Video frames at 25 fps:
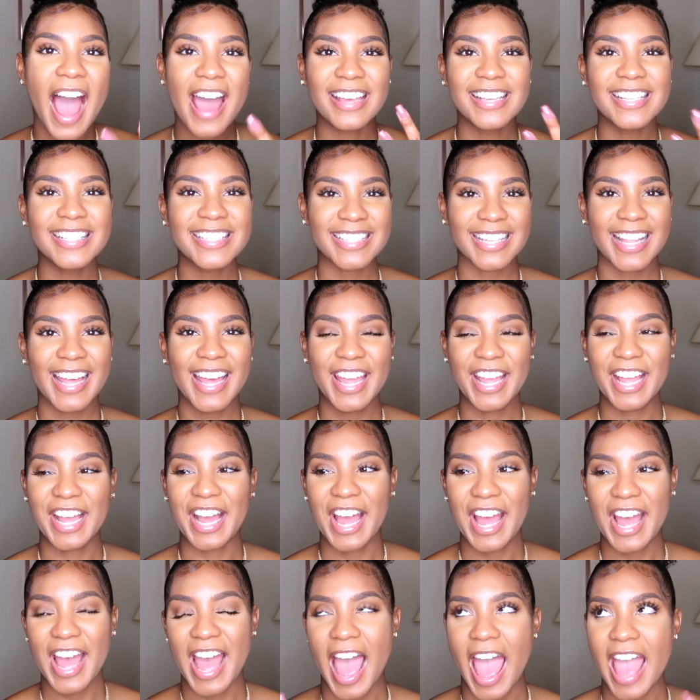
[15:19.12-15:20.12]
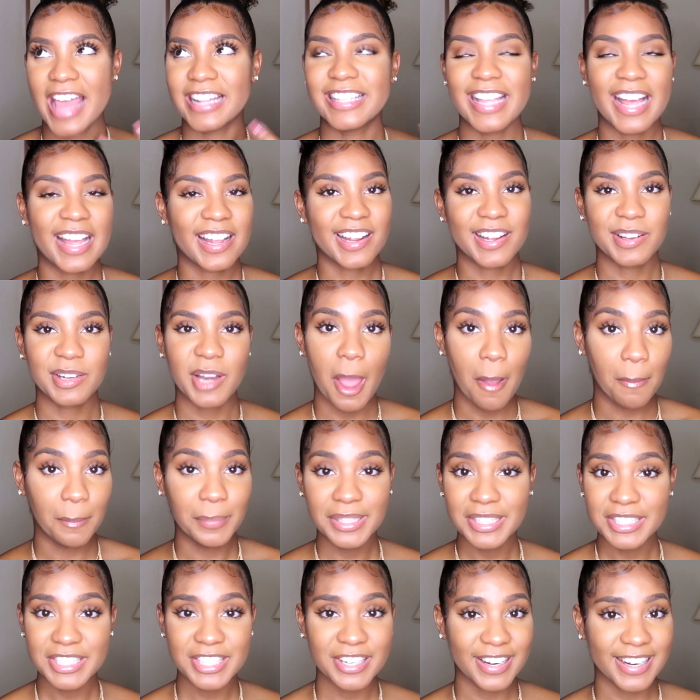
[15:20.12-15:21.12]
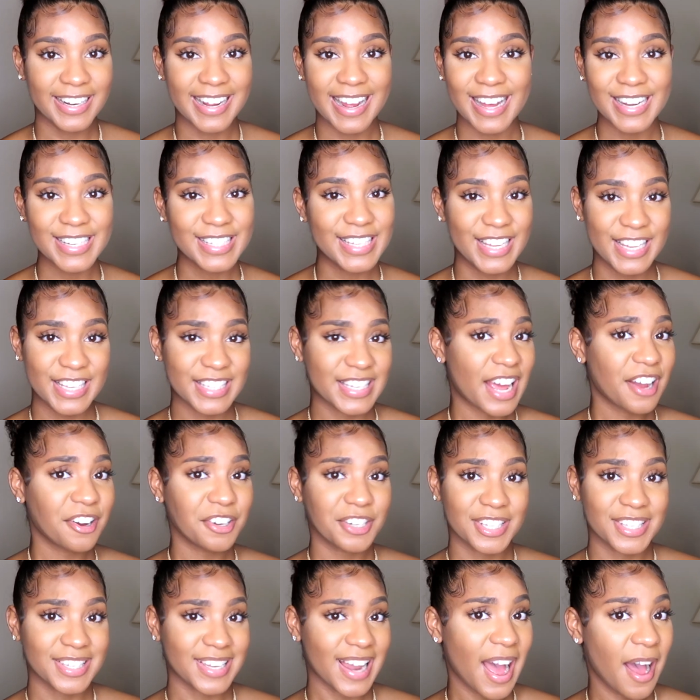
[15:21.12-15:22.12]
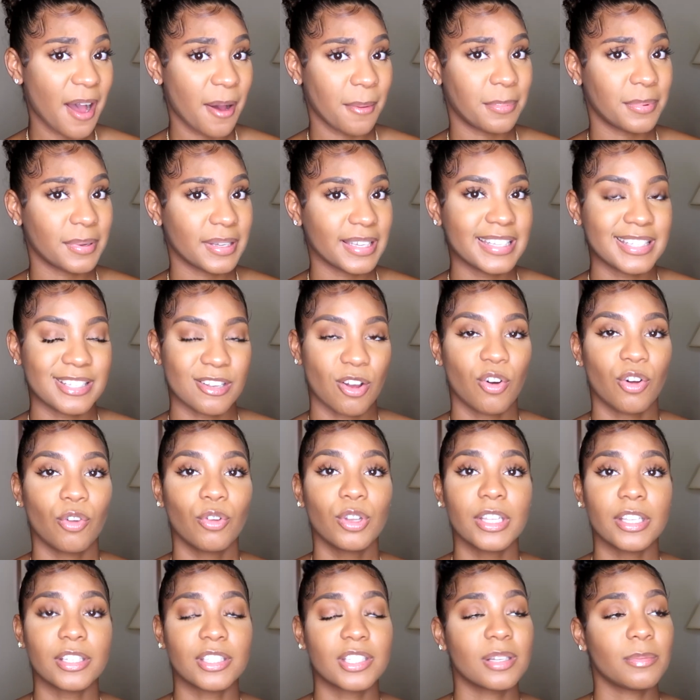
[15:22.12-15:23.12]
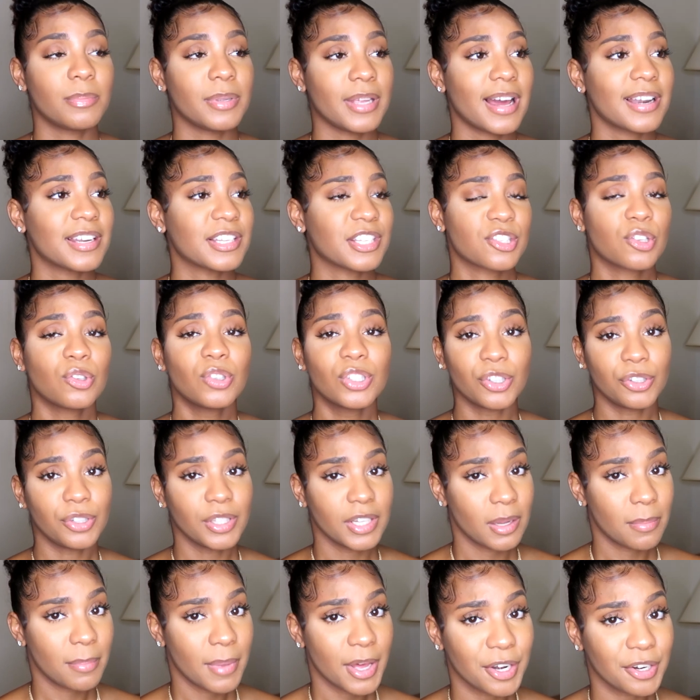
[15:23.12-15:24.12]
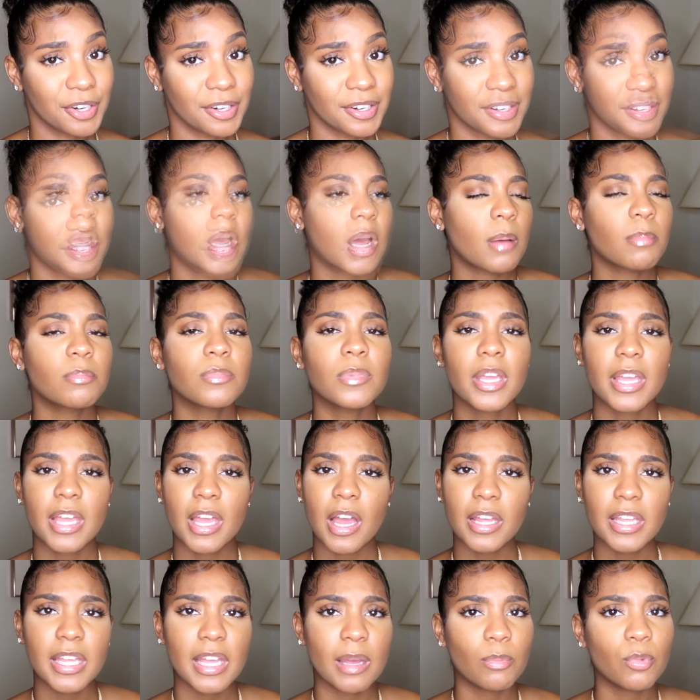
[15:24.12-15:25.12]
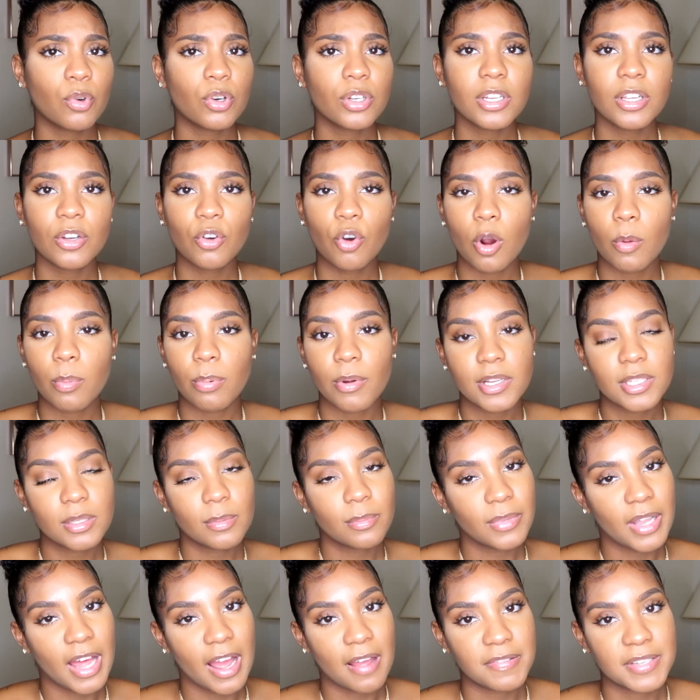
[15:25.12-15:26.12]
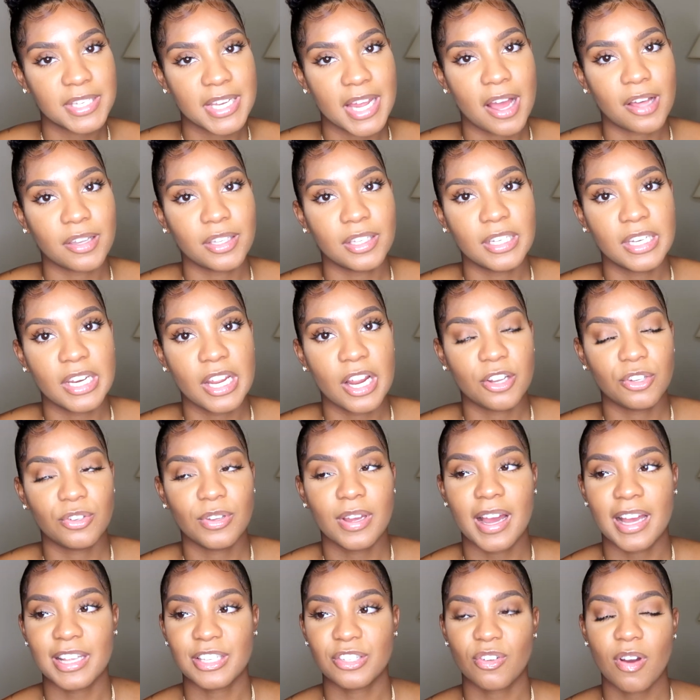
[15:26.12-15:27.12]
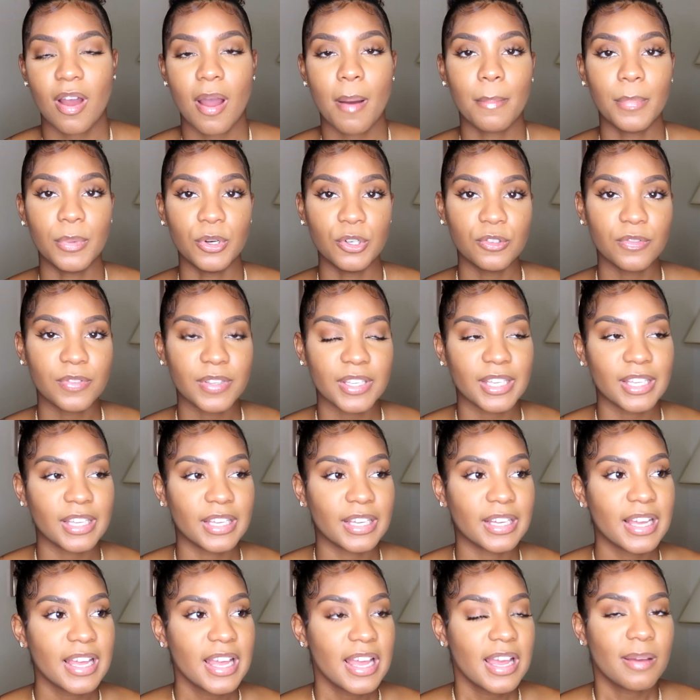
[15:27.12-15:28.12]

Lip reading: it's like that military content is not gonna stop. It's only, to be honest, it's only gonna get better. And I am gonna incorporate some lifestyle in there. You guys know I'm moving,